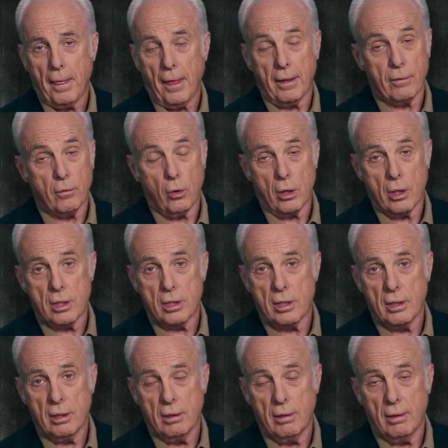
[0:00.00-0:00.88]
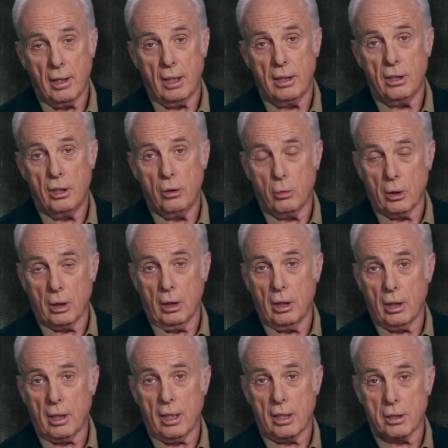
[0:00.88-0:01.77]
And of course, then you would
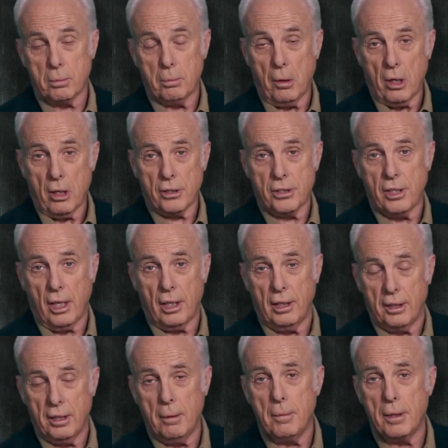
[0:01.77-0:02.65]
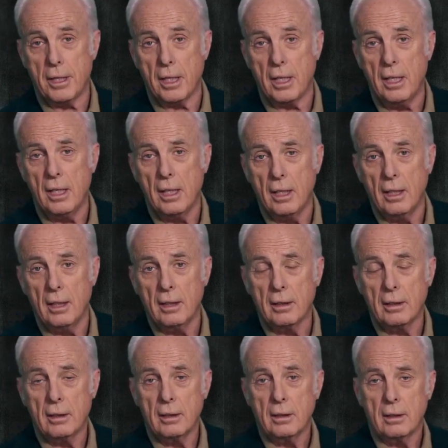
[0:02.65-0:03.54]
look, as Paul said to Timothy,
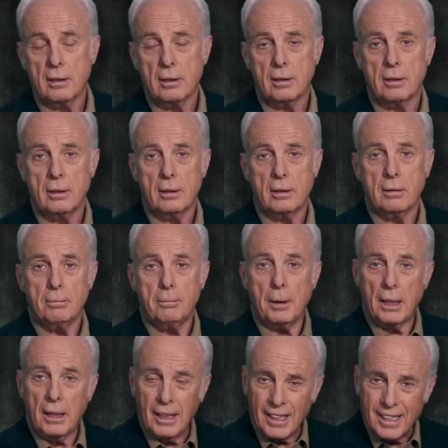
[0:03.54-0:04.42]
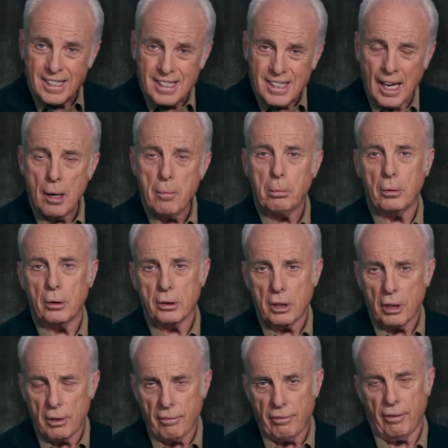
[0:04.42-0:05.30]
be an example
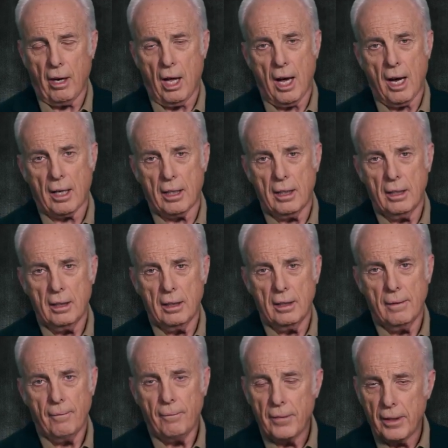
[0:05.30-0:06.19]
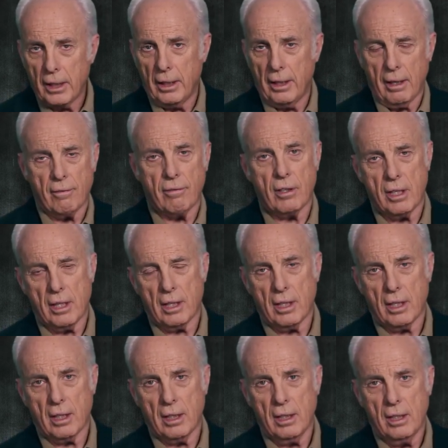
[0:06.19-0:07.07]
to the flock in
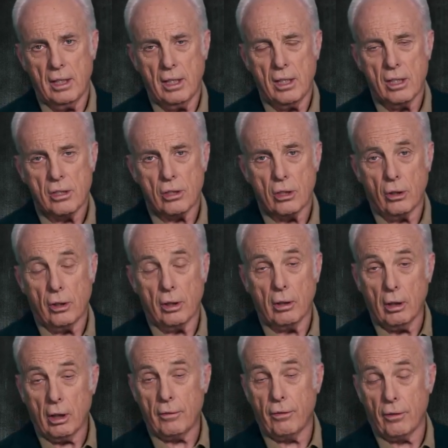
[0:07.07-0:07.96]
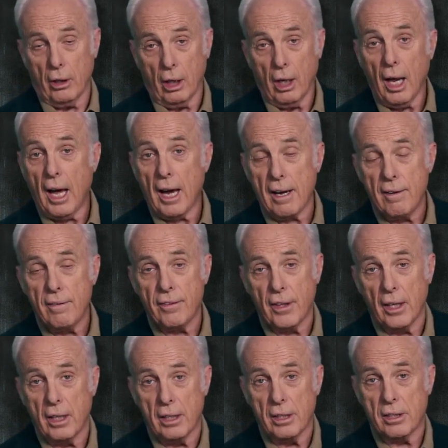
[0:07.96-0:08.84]
everything. So you'd look for a life
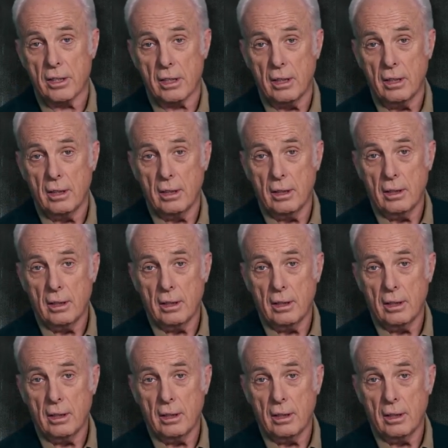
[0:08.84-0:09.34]
that is